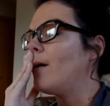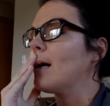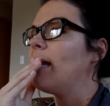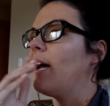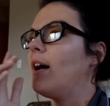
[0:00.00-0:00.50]
we're
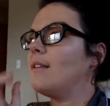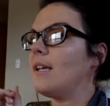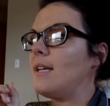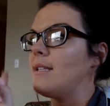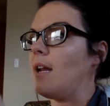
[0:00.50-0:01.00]
going to,
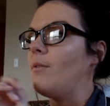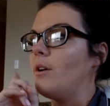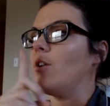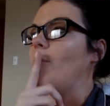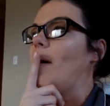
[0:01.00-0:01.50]
like I said, I
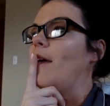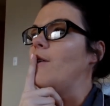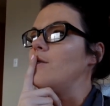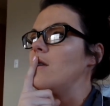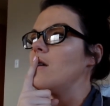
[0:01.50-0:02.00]
want to go buy
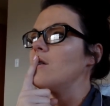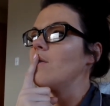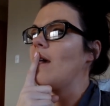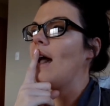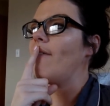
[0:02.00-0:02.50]
those things
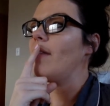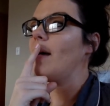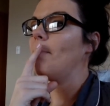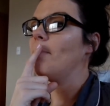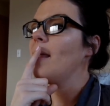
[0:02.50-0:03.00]
so we have
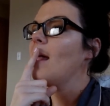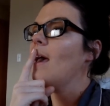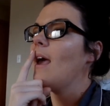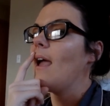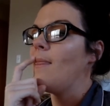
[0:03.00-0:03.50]
them
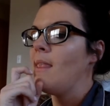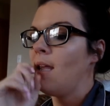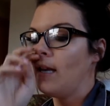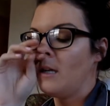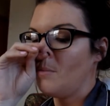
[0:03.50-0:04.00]
and
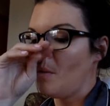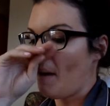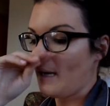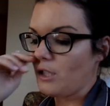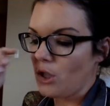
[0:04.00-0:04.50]
then it'll be
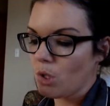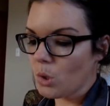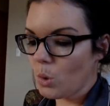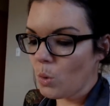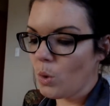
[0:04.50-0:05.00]
back to
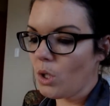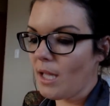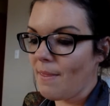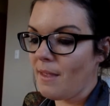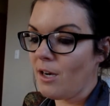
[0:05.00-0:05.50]
school,
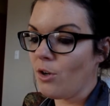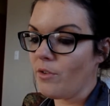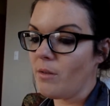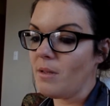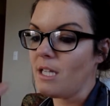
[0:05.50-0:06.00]
and then it'll
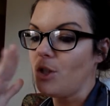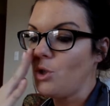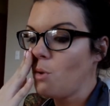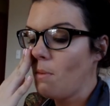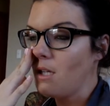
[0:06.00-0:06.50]
only be like
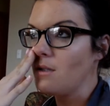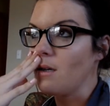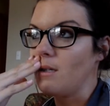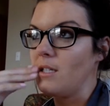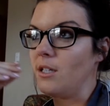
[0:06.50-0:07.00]
two months
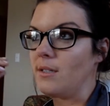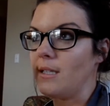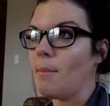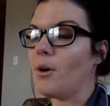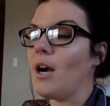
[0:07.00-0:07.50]
until
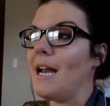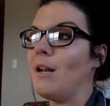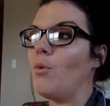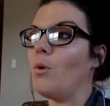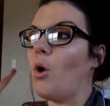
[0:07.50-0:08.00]
summer, and
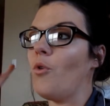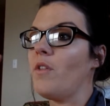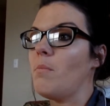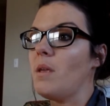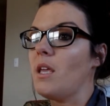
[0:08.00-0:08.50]
it will
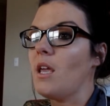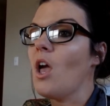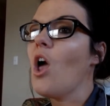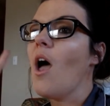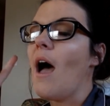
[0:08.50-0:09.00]
only be
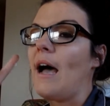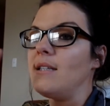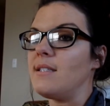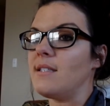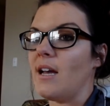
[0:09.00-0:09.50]

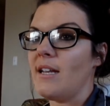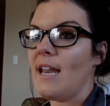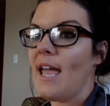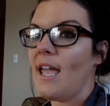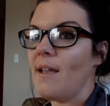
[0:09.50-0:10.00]
on
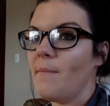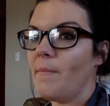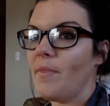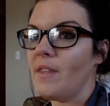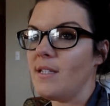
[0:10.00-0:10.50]
Sunday,
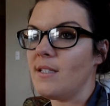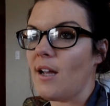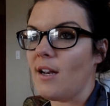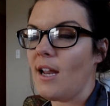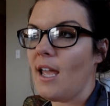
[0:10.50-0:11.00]
this
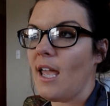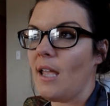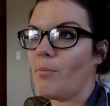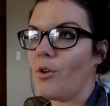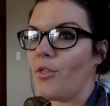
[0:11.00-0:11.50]
Sunday,
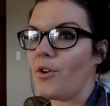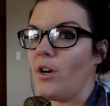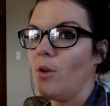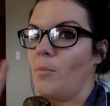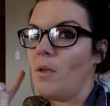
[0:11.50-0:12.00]
April
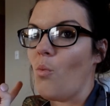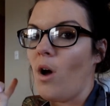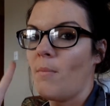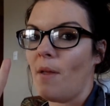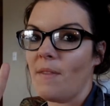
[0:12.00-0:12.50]
3rd, it will be
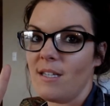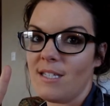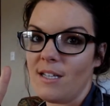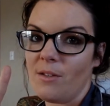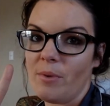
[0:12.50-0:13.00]
one month
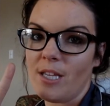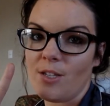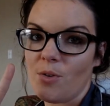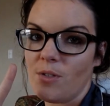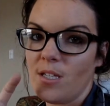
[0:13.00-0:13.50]
until we get
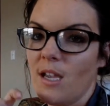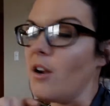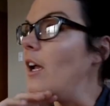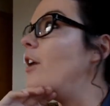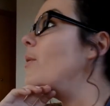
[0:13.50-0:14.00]
to go see
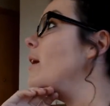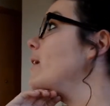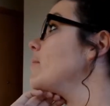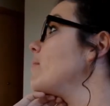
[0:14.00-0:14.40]
Carrie Underwood.